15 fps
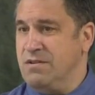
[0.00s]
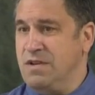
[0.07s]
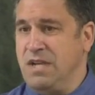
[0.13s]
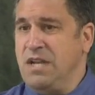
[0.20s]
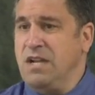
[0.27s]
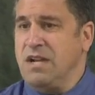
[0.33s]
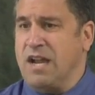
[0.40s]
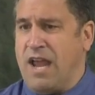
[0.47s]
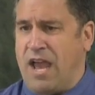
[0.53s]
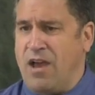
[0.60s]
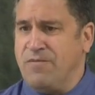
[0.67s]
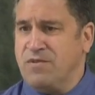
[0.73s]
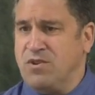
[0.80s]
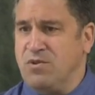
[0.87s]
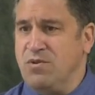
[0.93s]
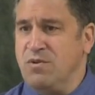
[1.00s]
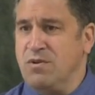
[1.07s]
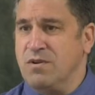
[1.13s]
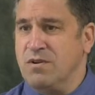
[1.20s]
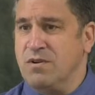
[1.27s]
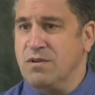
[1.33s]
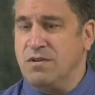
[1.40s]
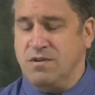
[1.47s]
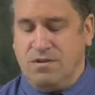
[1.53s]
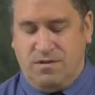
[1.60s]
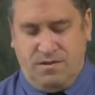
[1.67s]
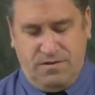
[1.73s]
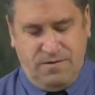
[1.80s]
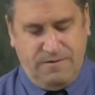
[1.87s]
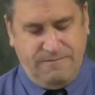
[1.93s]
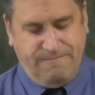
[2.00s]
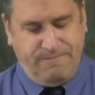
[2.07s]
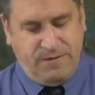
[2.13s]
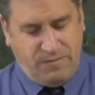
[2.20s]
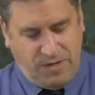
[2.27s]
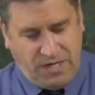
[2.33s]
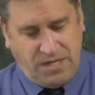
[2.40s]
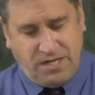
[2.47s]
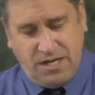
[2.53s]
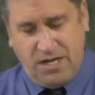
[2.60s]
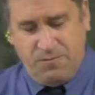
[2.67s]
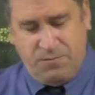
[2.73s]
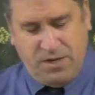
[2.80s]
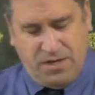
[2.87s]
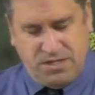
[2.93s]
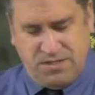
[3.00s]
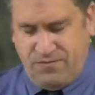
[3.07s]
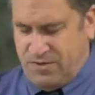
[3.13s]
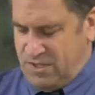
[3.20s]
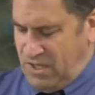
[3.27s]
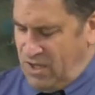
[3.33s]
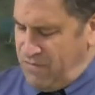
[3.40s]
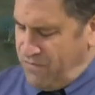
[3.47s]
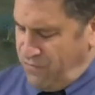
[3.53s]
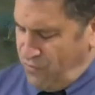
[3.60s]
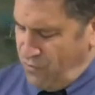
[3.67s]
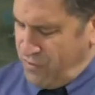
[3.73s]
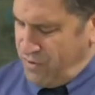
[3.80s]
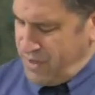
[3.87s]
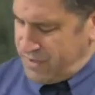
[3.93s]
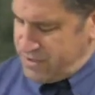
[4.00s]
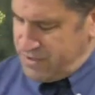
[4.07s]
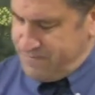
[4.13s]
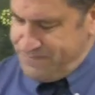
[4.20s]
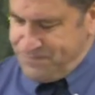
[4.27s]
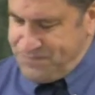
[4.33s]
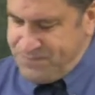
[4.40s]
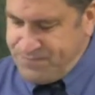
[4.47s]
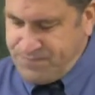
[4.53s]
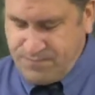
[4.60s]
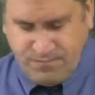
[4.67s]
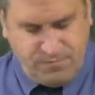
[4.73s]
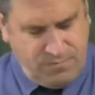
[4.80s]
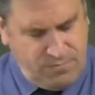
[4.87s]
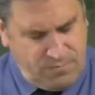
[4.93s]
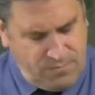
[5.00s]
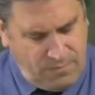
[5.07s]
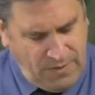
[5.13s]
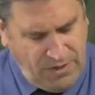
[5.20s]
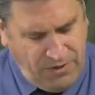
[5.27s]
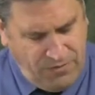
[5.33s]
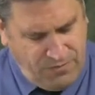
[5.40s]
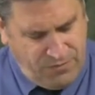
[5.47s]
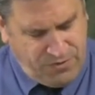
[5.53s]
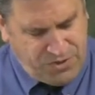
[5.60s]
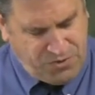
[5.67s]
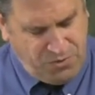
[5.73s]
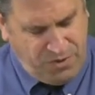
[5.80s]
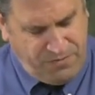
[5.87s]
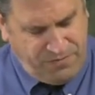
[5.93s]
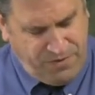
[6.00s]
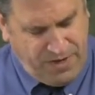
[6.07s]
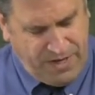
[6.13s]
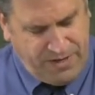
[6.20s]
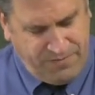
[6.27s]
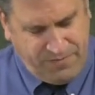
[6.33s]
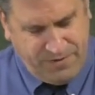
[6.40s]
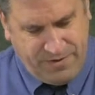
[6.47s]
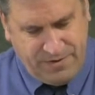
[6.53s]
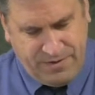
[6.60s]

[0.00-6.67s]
He didn't have to. I mean, he did it because of his love for us. Verse 25.